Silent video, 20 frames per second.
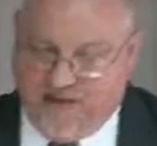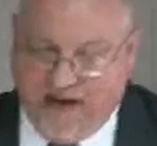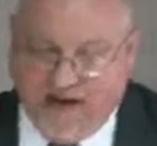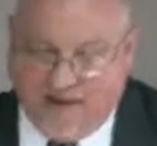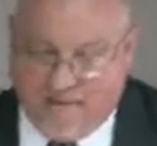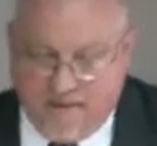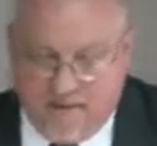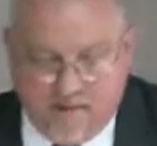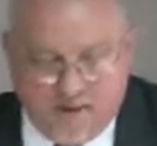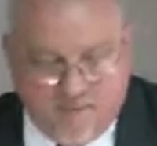Now
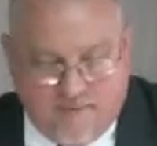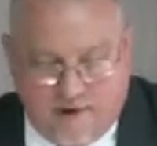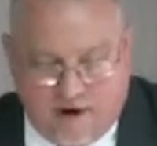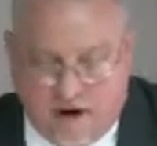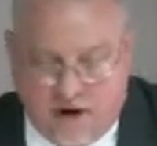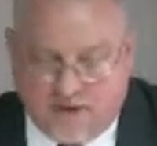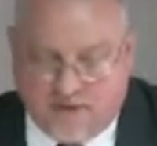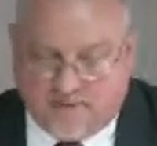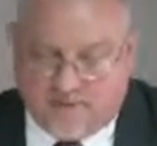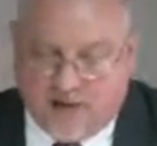let me move
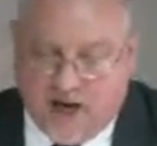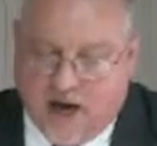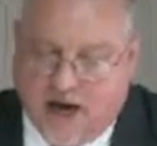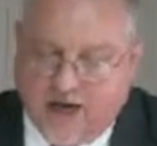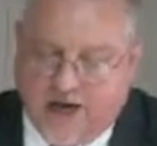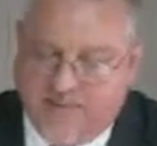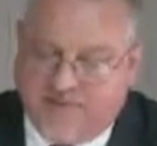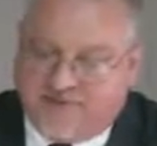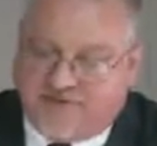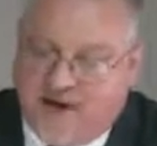on.
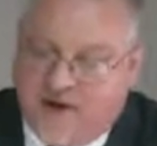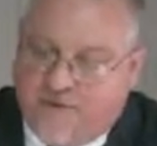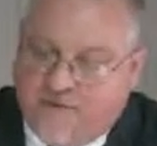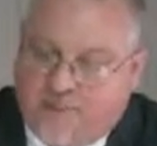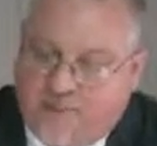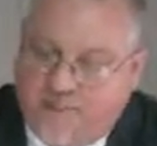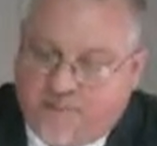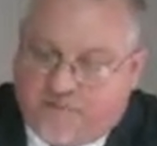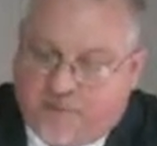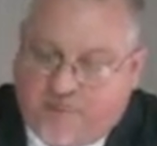God
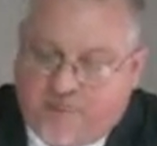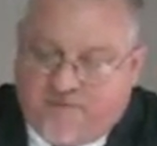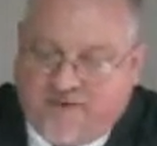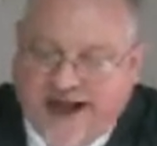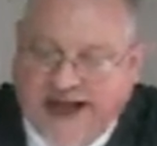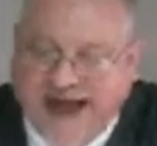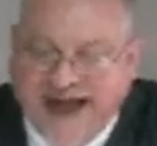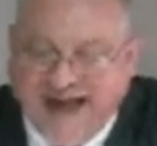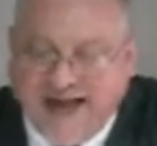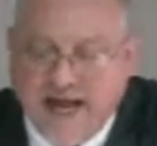himself would
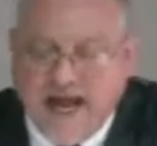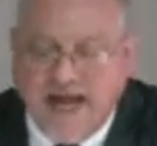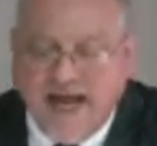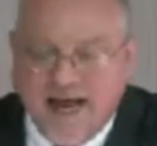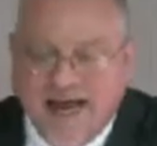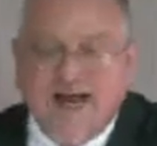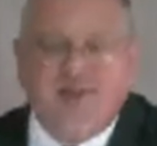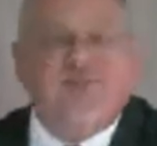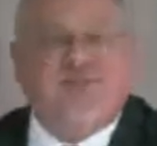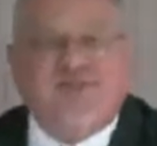provide
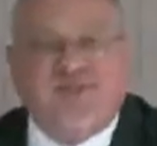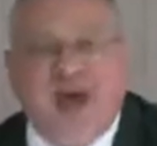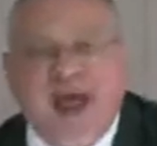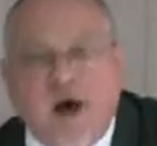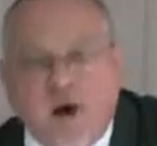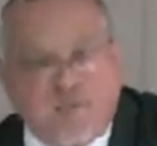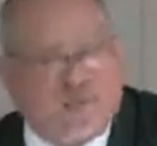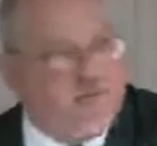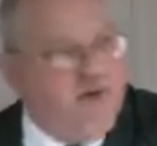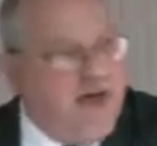
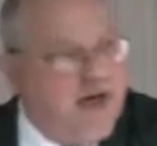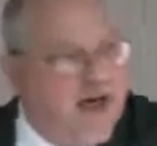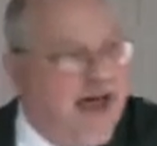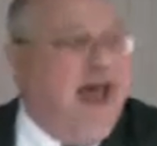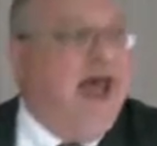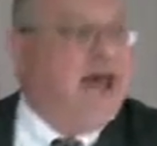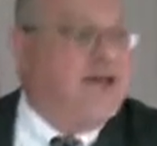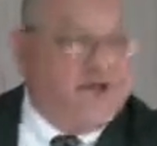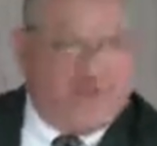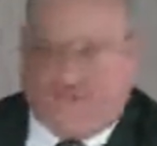
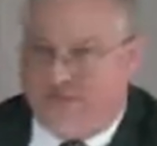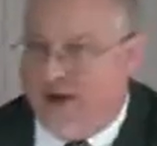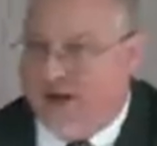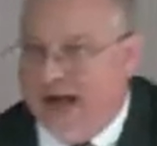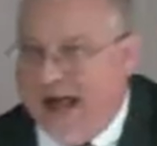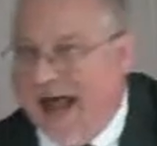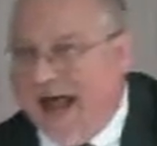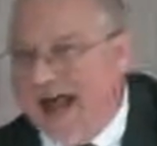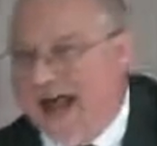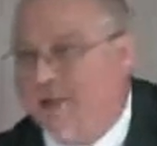himself as the
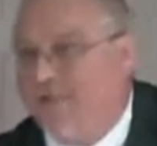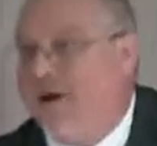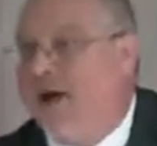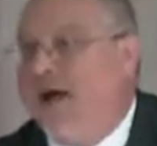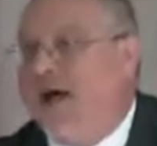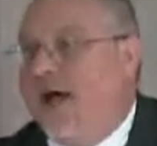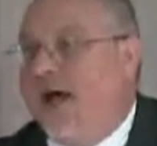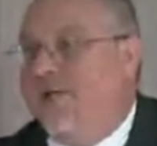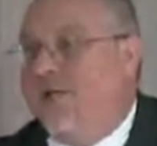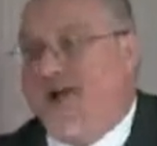lamb.
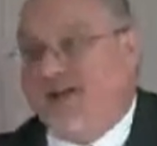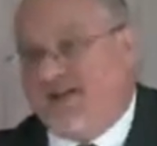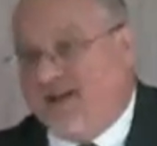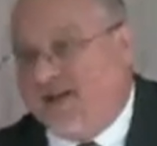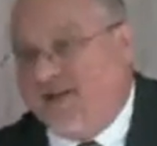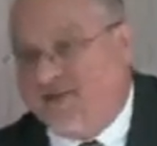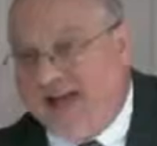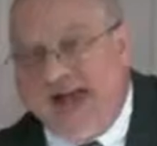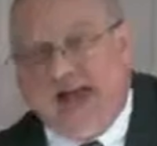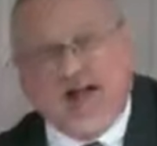And that's
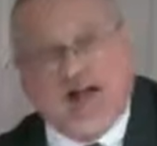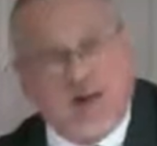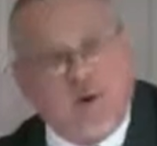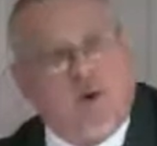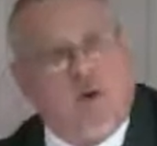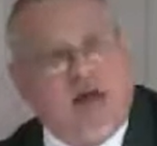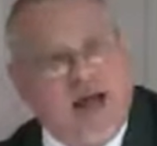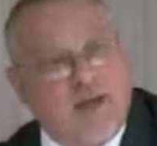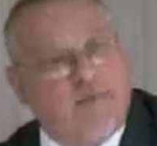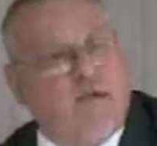exactly
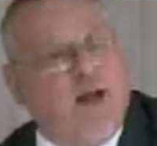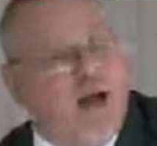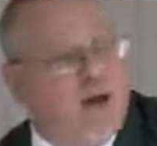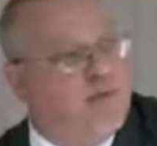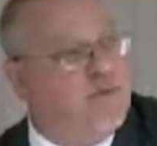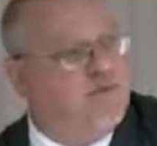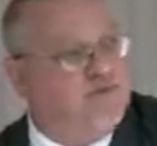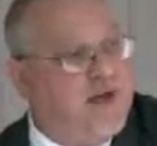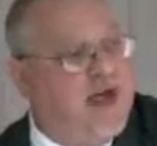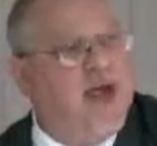what
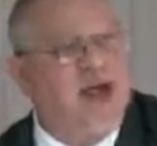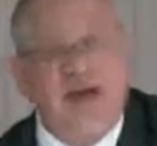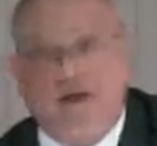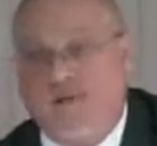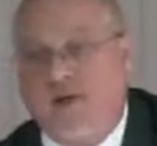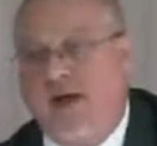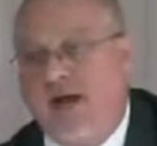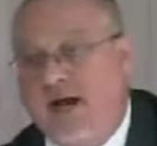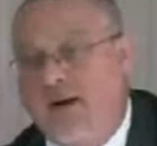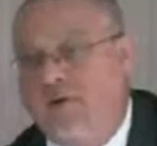Abraham was saying
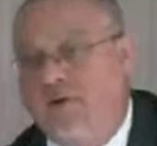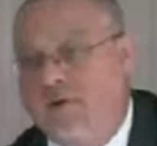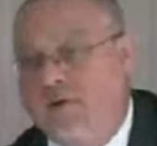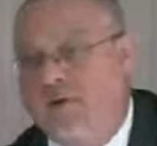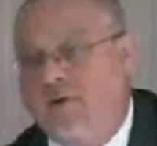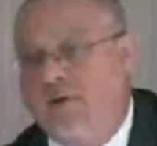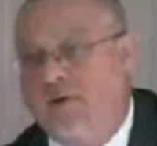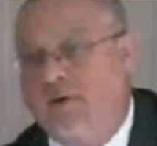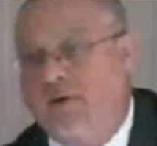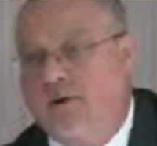in the
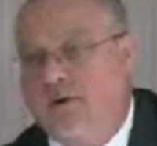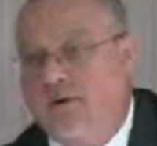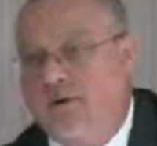Hebrew.